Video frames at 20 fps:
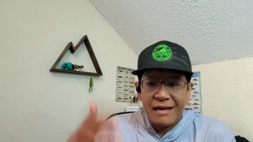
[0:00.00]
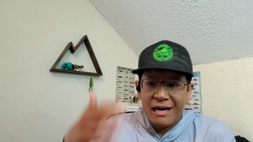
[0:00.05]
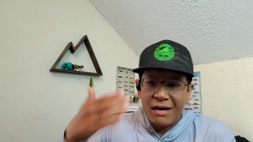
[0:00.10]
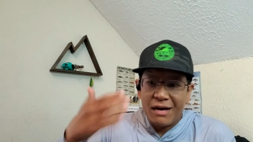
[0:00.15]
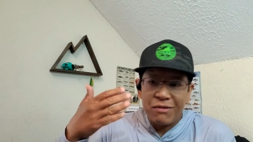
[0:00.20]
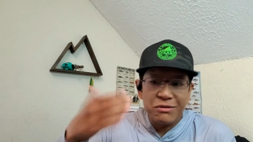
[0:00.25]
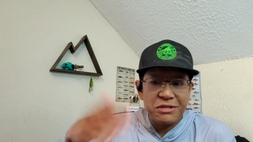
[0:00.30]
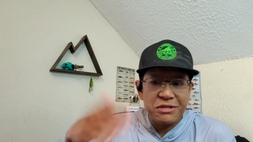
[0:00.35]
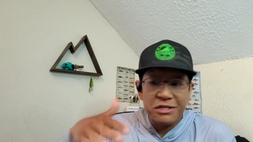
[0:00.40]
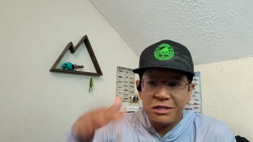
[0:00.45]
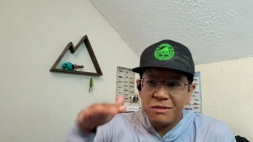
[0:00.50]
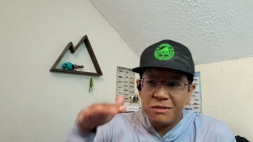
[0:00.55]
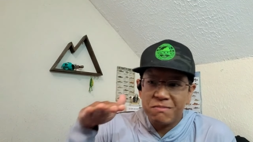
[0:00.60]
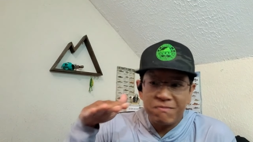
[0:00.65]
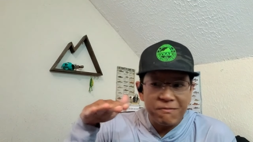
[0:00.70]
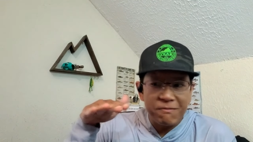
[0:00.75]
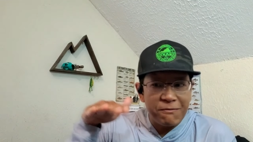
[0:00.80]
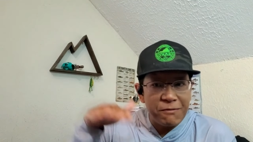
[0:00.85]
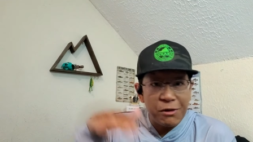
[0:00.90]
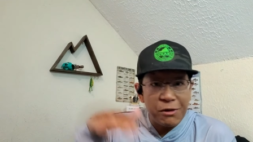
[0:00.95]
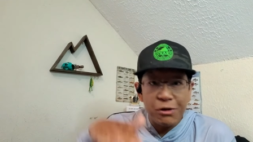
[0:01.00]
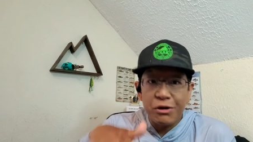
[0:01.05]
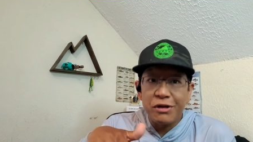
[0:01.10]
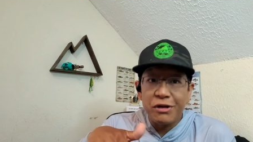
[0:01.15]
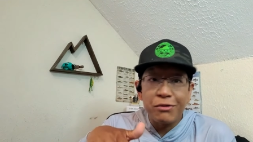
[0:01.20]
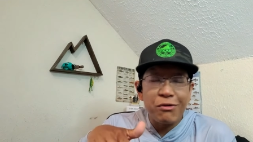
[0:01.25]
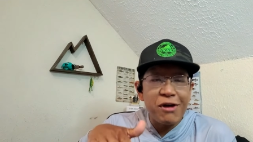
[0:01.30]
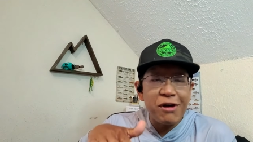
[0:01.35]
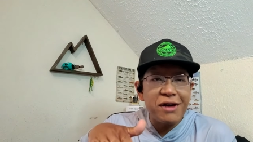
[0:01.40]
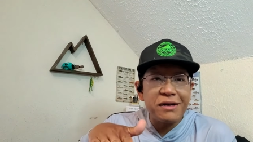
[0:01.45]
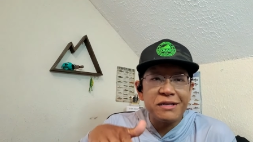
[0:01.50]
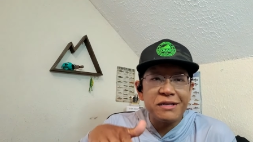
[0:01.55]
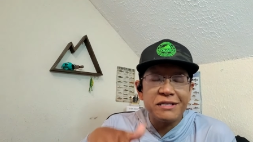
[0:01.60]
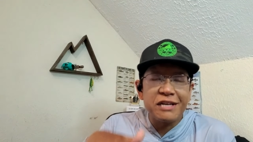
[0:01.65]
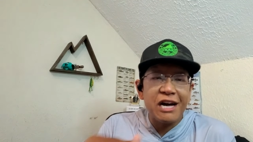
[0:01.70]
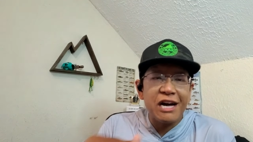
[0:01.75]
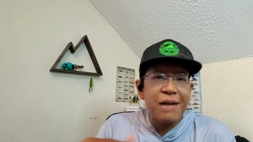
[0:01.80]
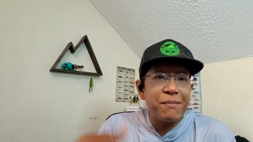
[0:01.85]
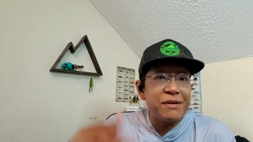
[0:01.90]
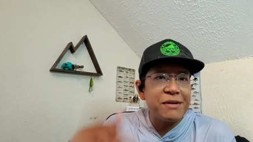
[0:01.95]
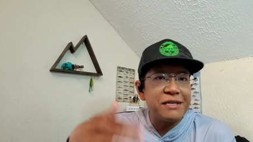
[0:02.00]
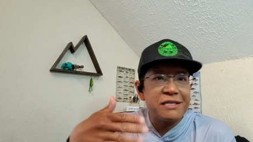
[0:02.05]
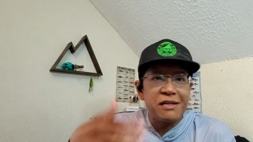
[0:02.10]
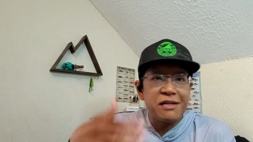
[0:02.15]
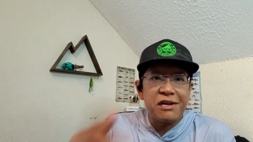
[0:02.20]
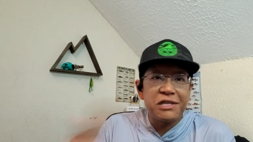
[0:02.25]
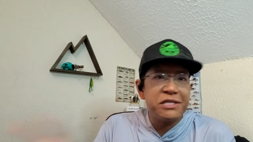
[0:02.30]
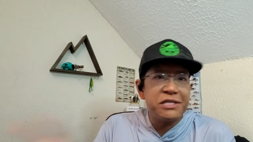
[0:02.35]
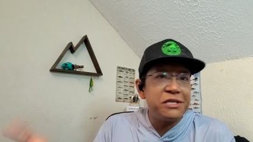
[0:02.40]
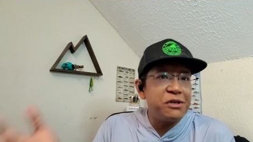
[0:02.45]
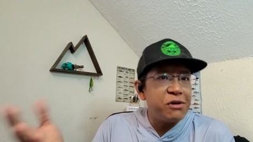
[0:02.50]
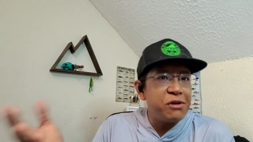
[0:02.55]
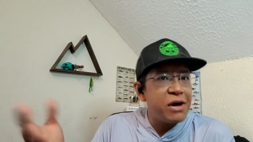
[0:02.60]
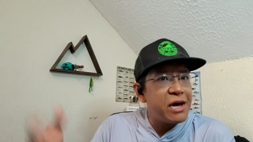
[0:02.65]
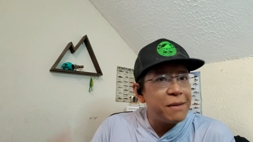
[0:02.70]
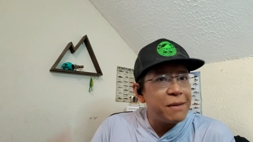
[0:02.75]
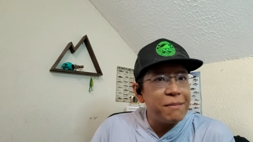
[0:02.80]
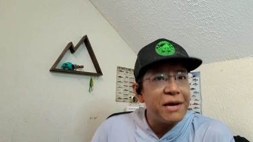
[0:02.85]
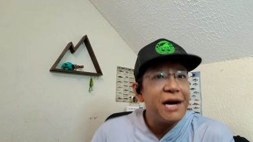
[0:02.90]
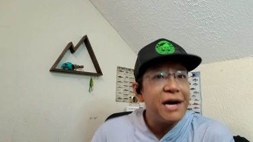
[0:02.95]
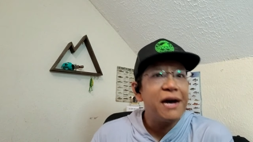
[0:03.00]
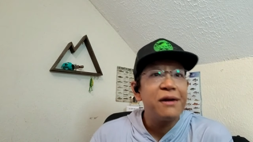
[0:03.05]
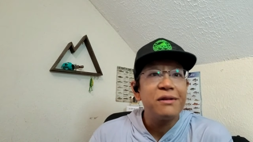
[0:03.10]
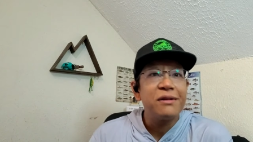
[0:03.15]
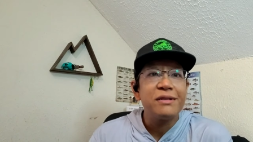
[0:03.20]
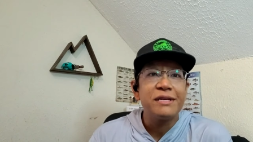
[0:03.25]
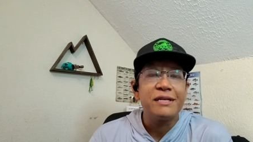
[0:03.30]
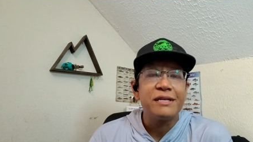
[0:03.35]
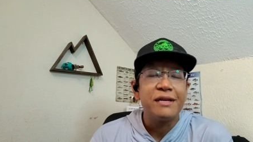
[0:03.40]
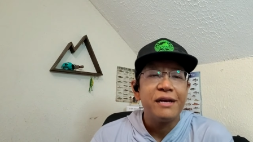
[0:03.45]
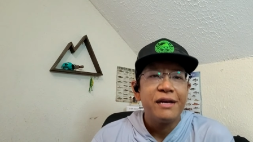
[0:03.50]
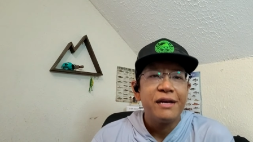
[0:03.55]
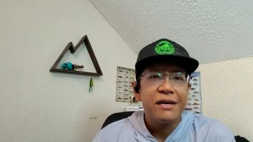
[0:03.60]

I was just floating around on top, and as long as you know how to paddle and